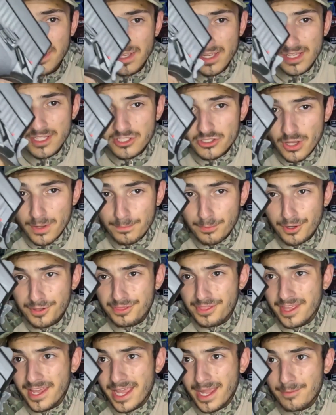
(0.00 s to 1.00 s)
So I put
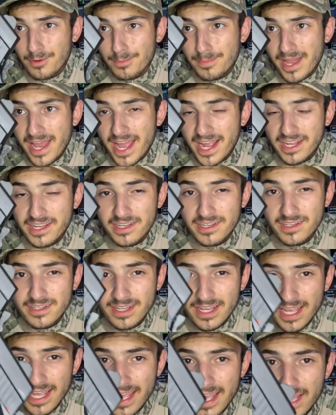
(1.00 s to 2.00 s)
the hammer back,
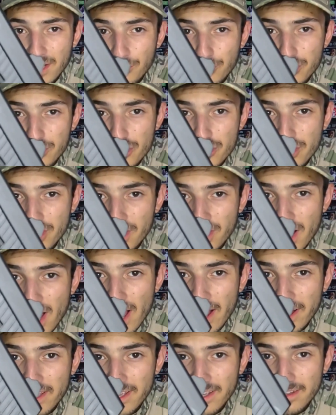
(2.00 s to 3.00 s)
and we're just gonna
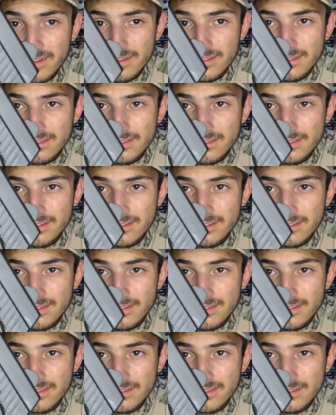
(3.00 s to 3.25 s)
cock it.